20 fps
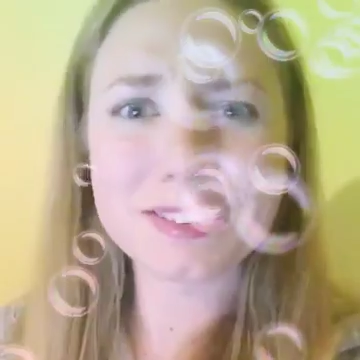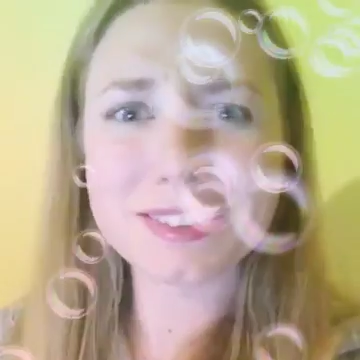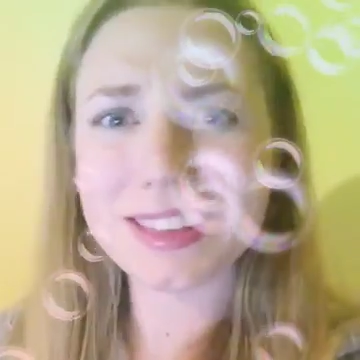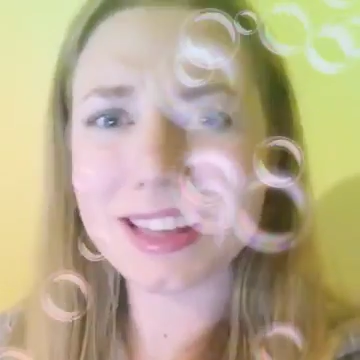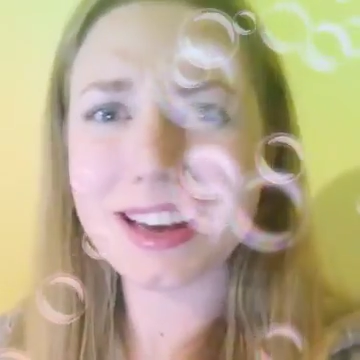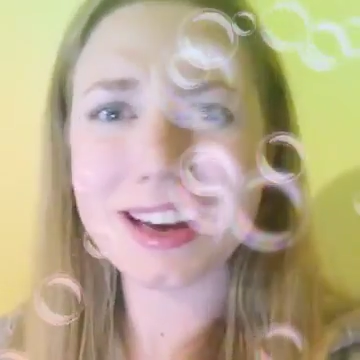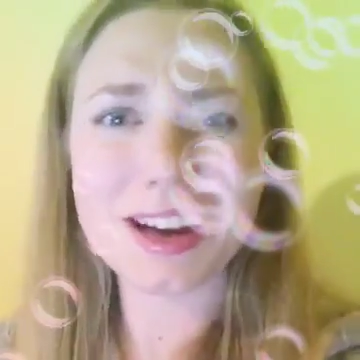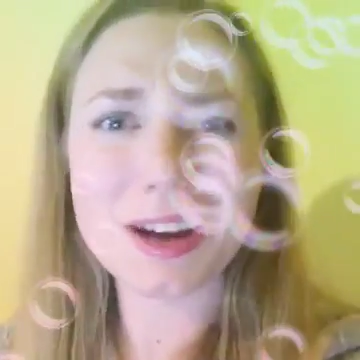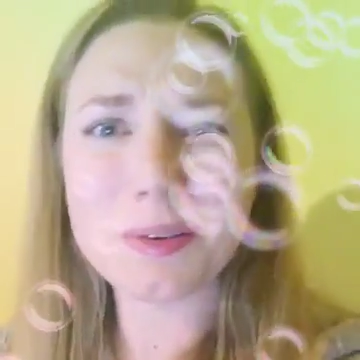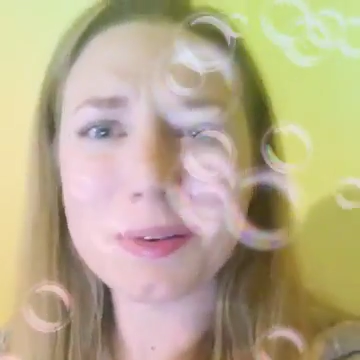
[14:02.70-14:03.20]

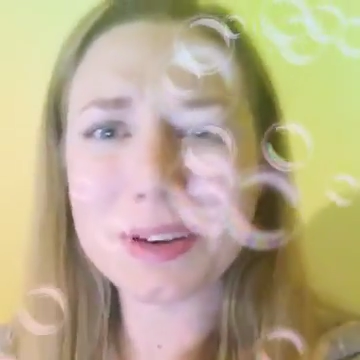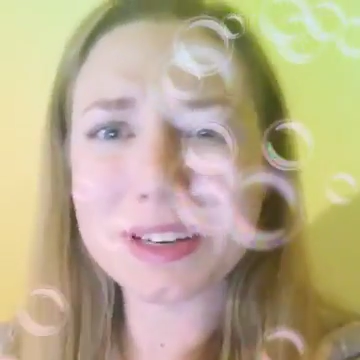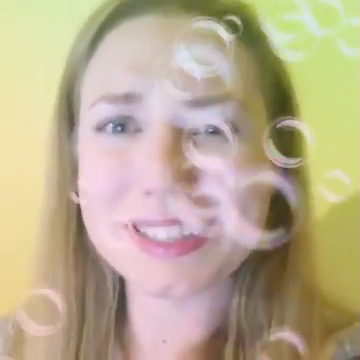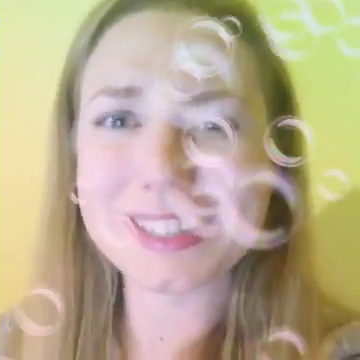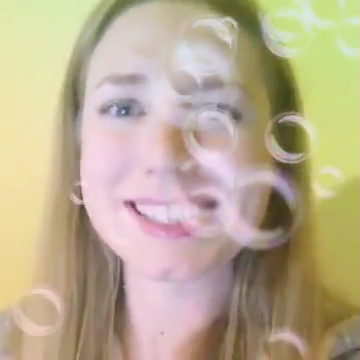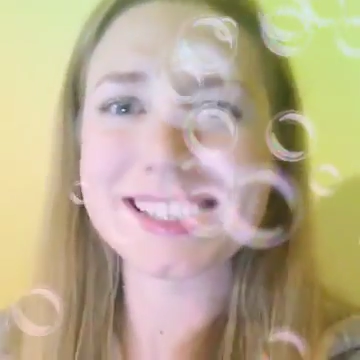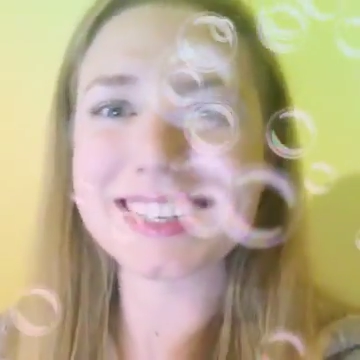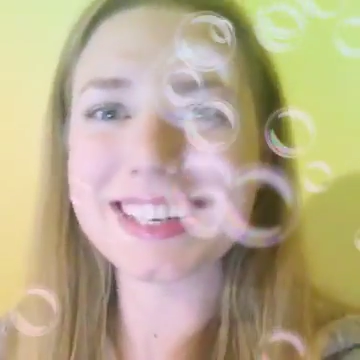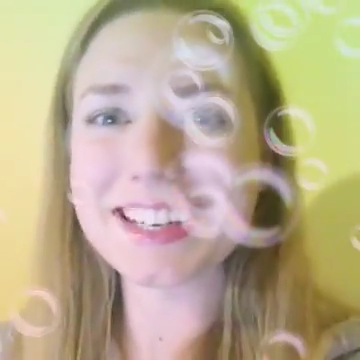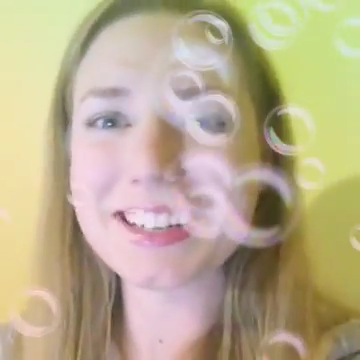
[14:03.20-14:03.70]
I want to
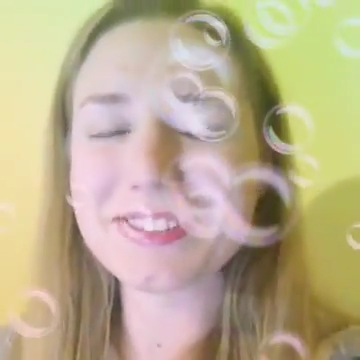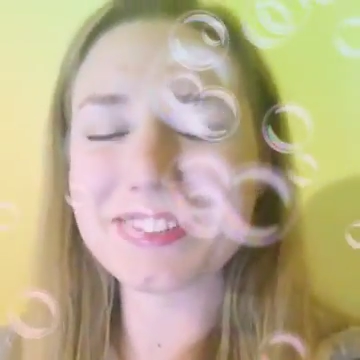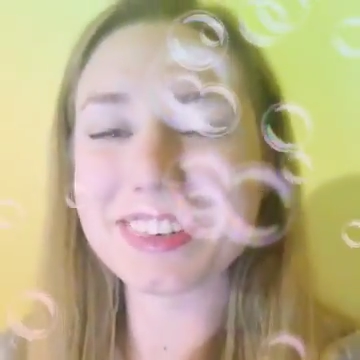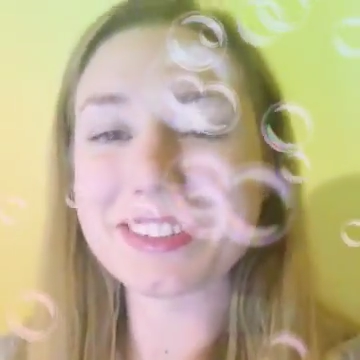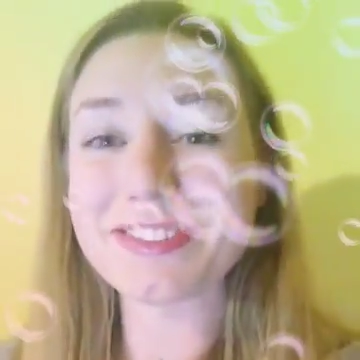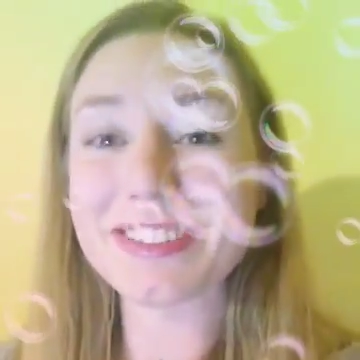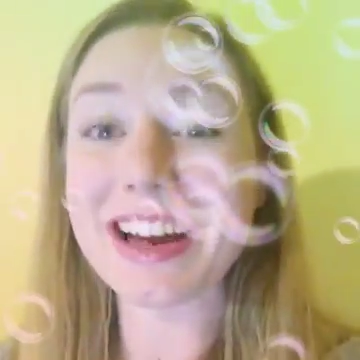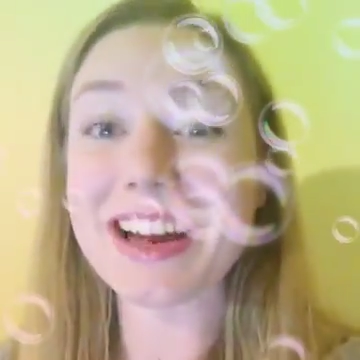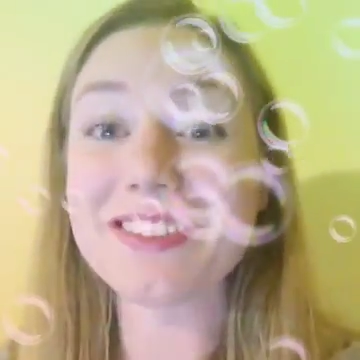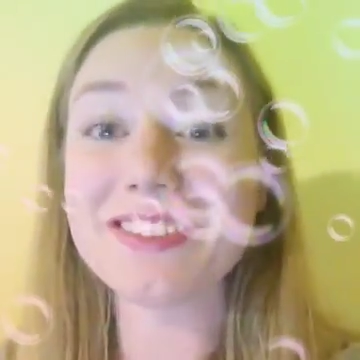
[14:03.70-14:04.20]
study for
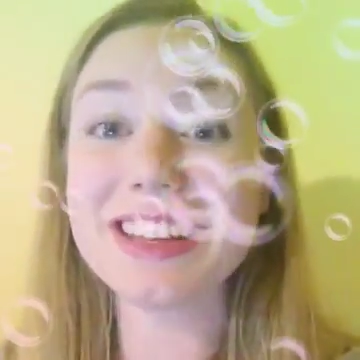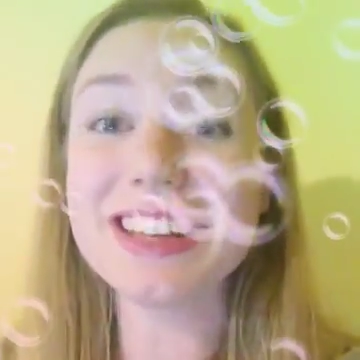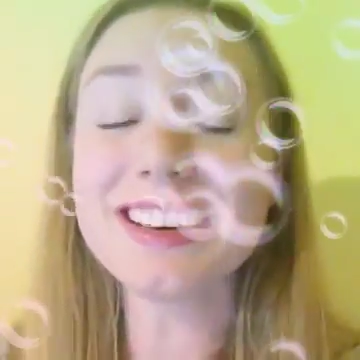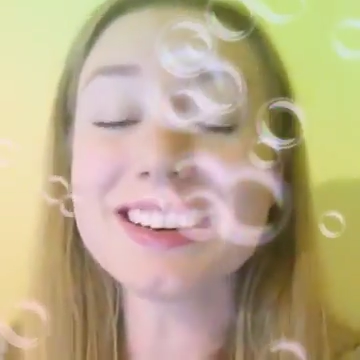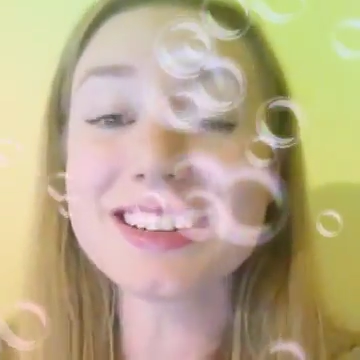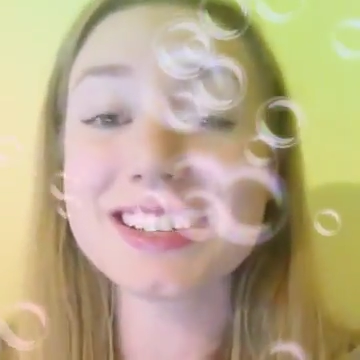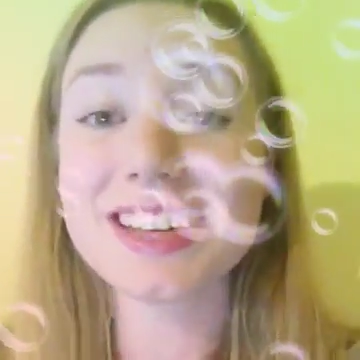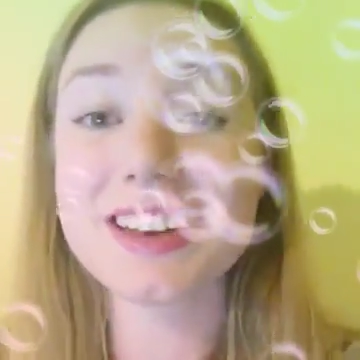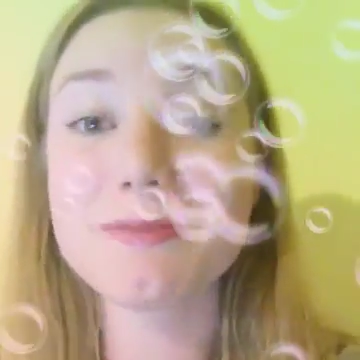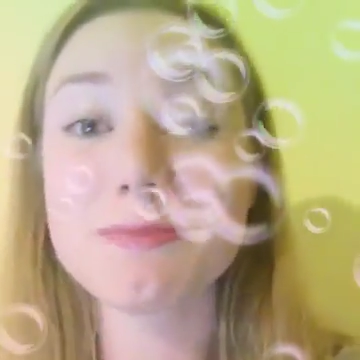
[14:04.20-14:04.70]
5 years.
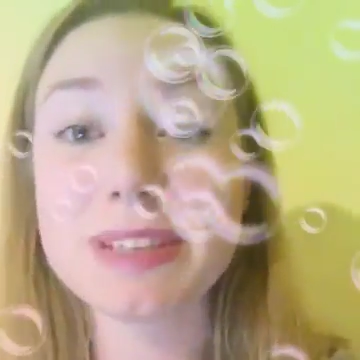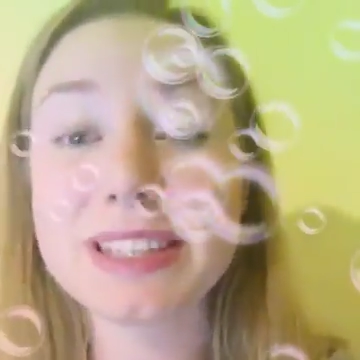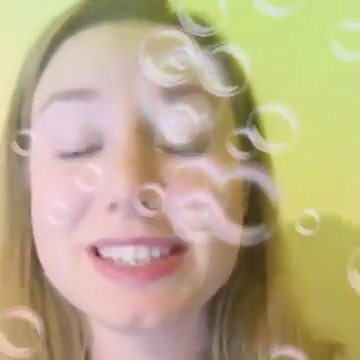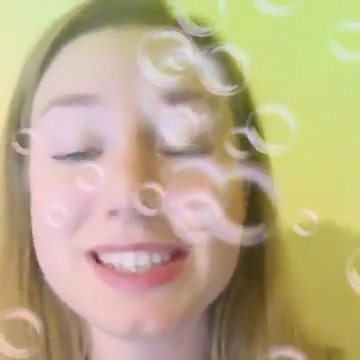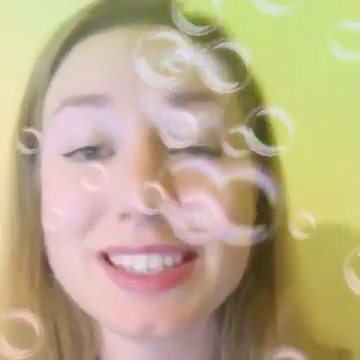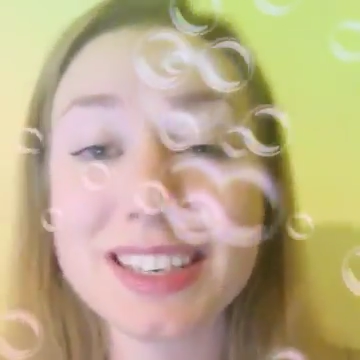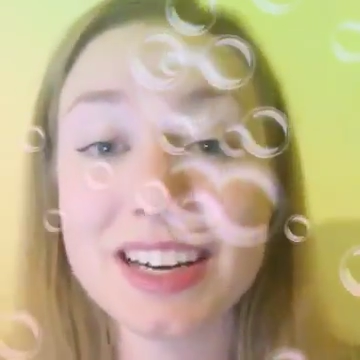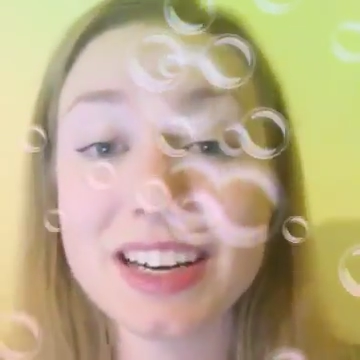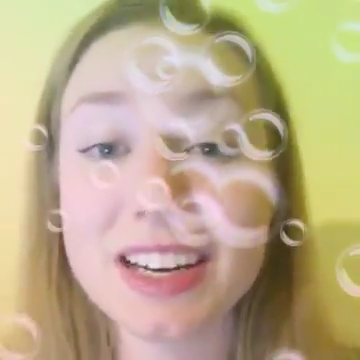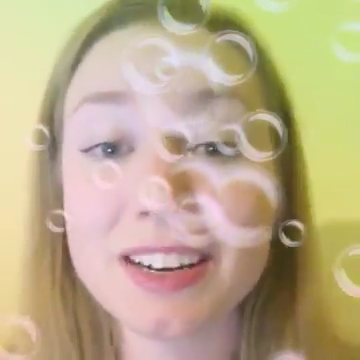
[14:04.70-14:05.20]
I've been
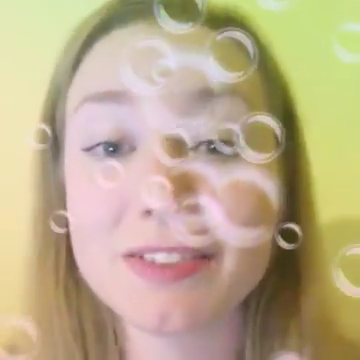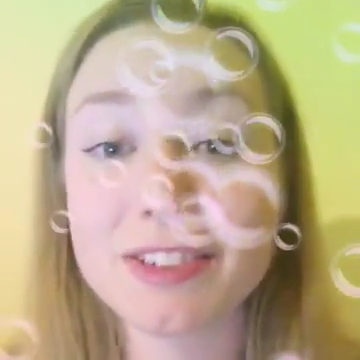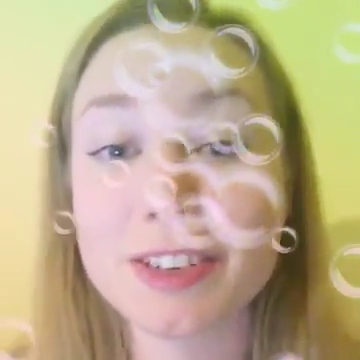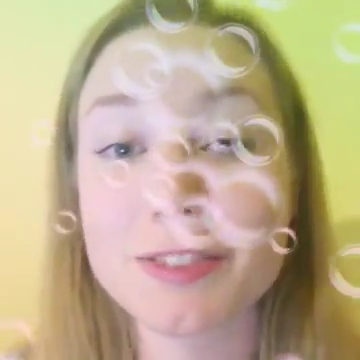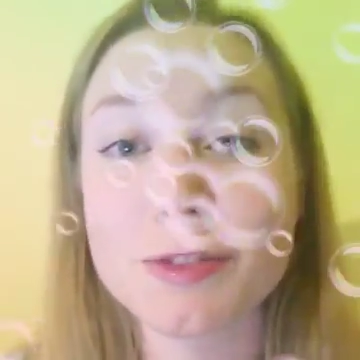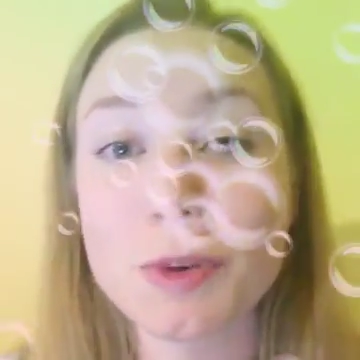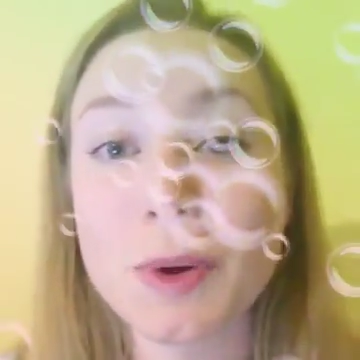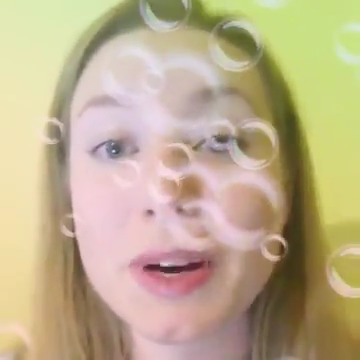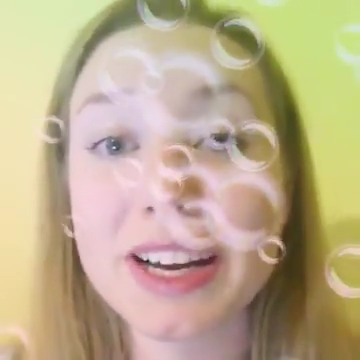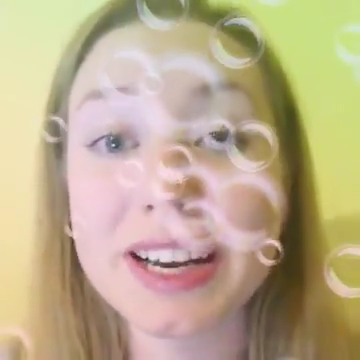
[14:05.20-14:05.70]
studying for 4
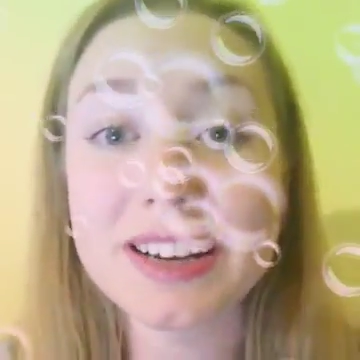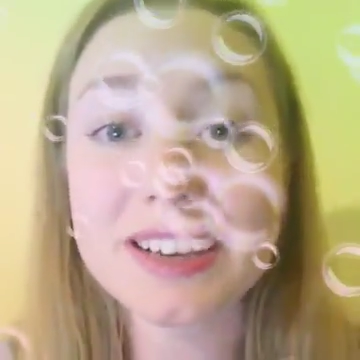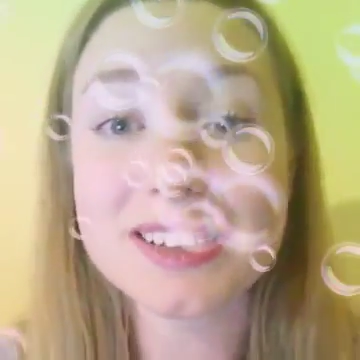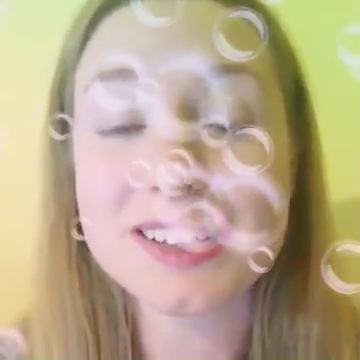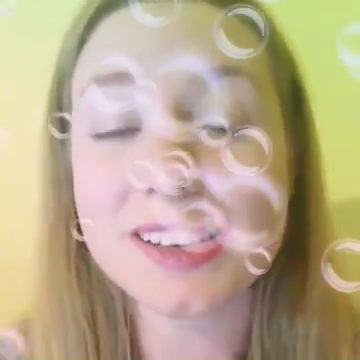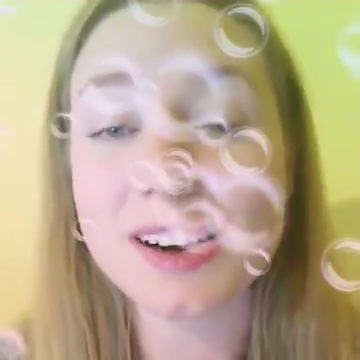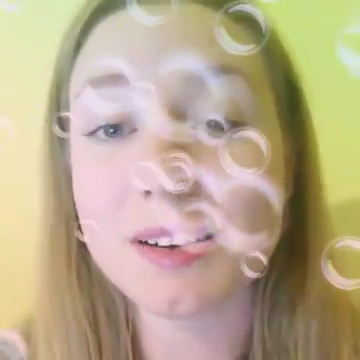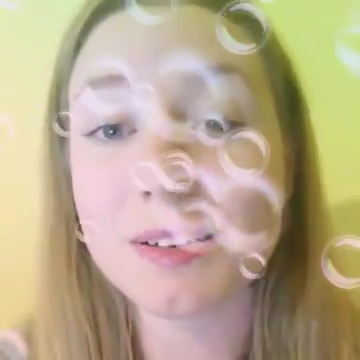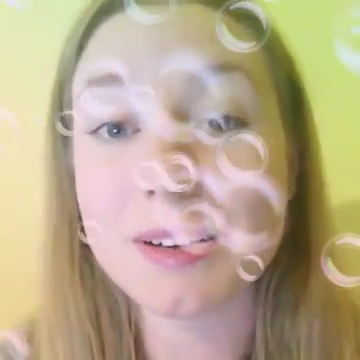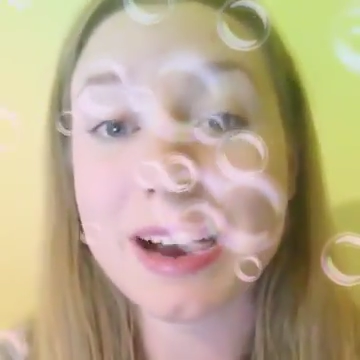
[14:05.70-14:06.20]
years
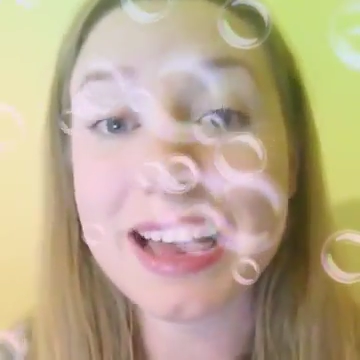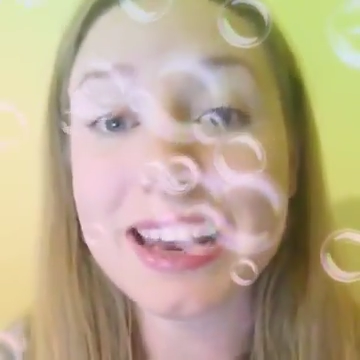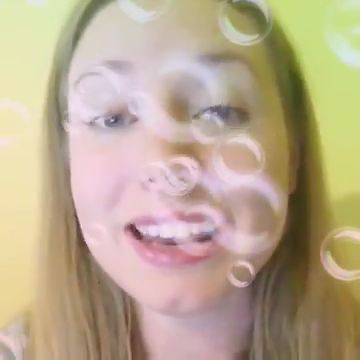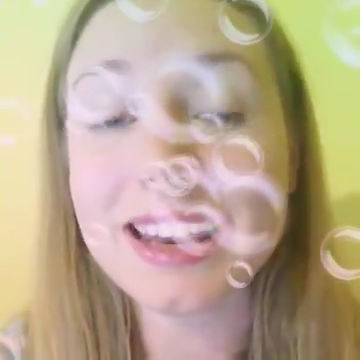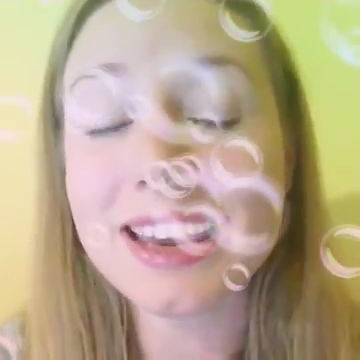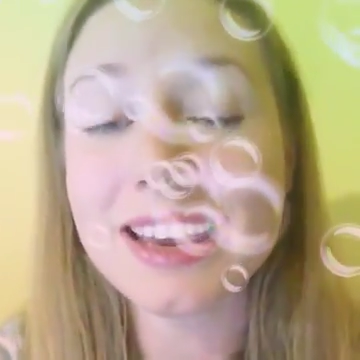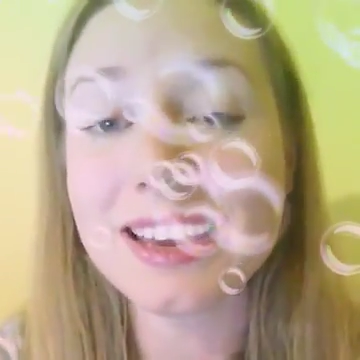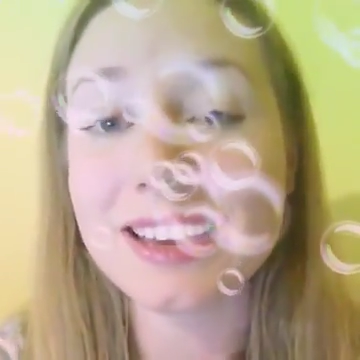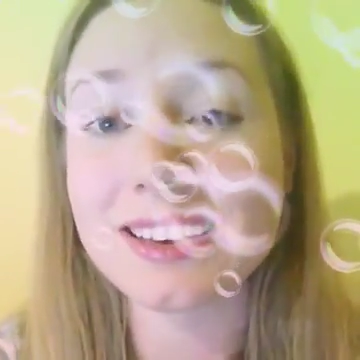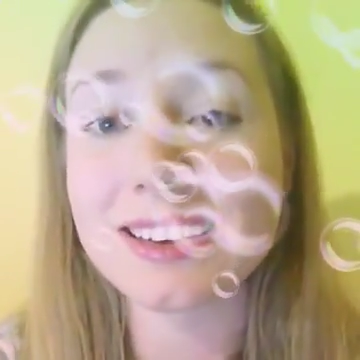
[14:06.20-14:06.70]
already, and